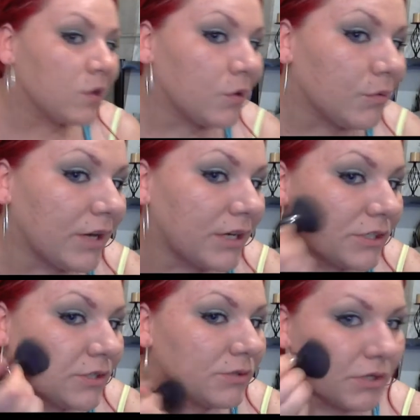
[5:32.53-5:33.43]
what I
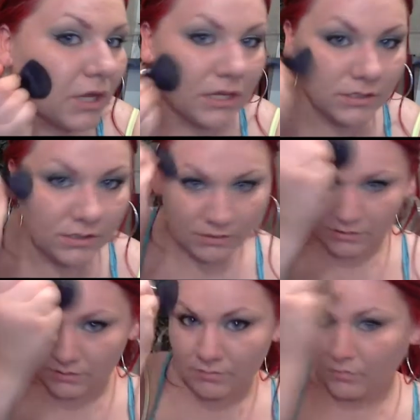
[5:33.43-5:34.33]
showed you guys
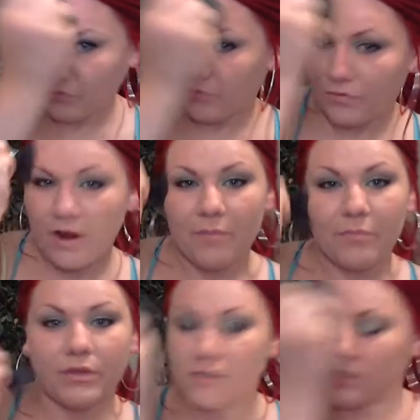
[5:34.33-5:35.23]
before I
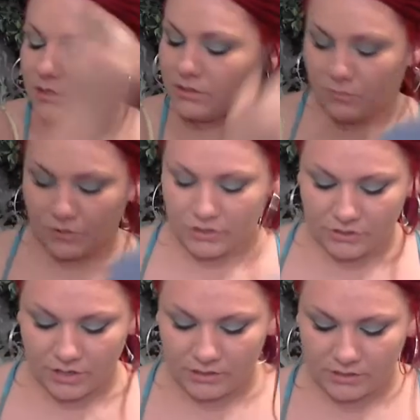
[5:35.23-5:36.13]
put the tinted
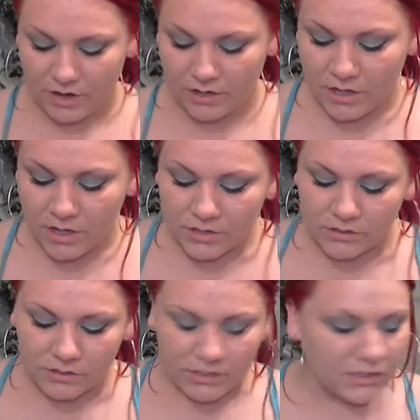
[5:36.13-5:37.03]
moisturizer on.
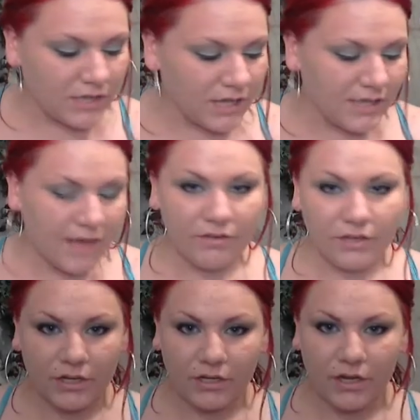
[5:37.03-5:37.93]
So this does have a
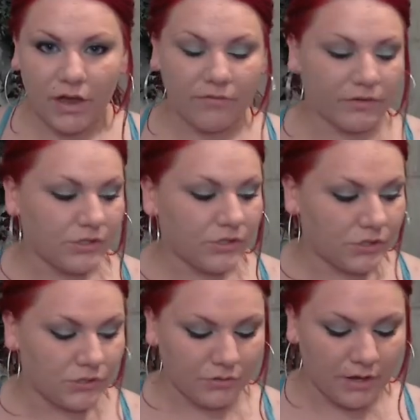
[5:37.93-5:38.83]
good coverage
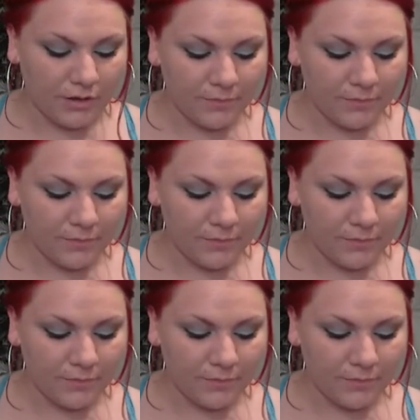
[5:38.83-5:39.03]
to it.